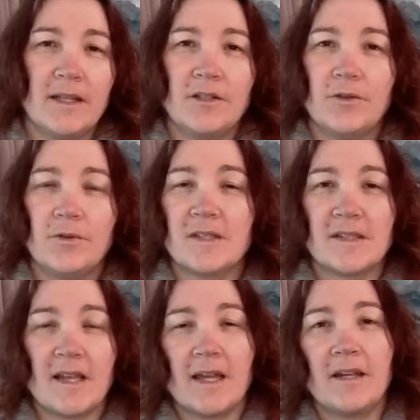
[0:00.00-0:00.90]
then you
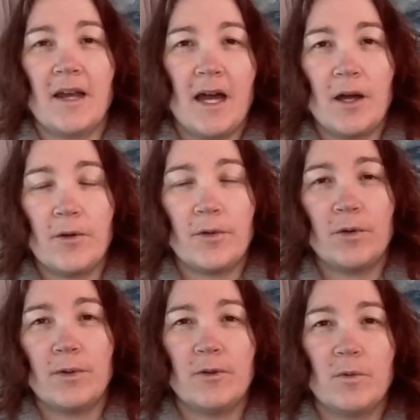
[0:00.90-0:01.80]
decide
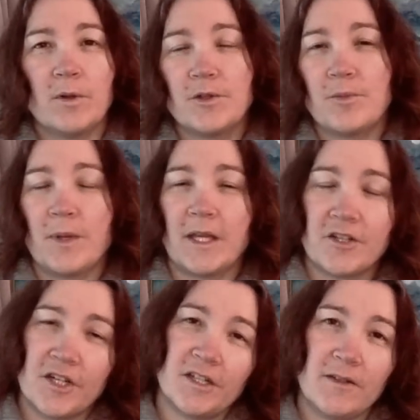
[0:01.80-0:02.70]
if you want to make a
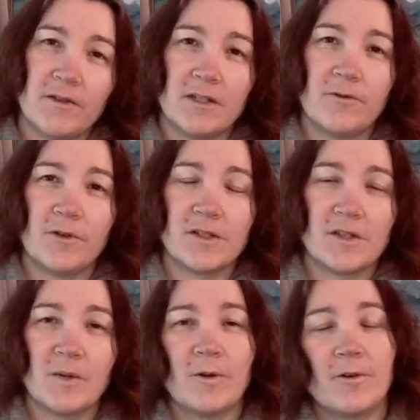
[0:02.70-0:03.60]
share dividend, for
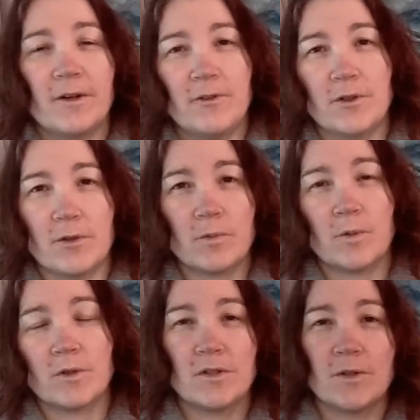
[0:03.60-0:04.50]
example, or if you don't
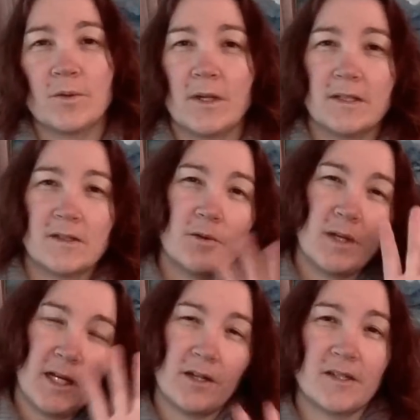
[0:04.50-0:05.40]
want to do that. So
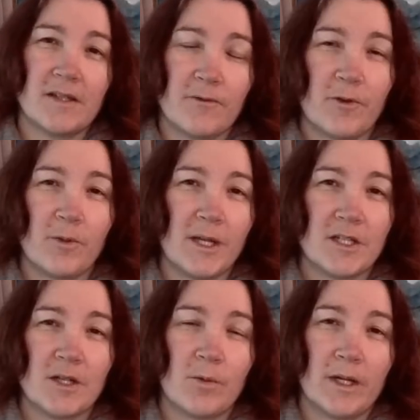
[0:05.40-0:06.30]
here is the
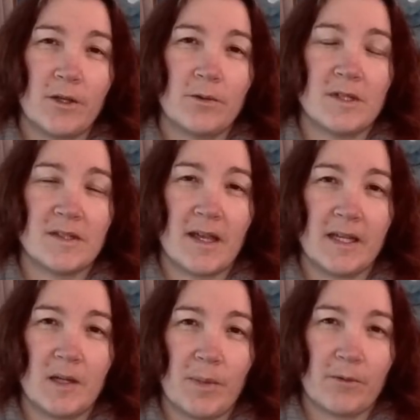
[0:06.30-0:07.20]
information where you
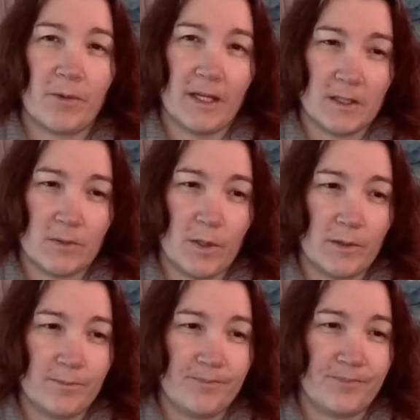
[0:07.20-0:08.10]
decide about that one.